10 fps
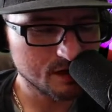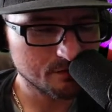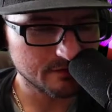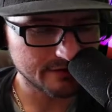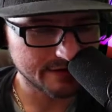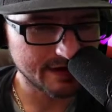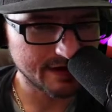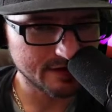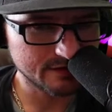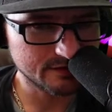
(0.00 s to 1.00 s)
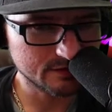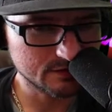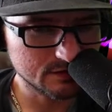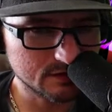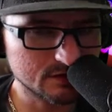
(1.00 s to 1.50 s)
as I can.
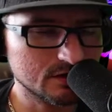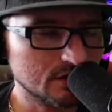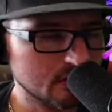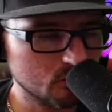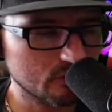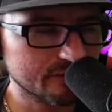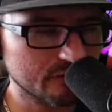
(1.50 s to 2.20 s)
And once I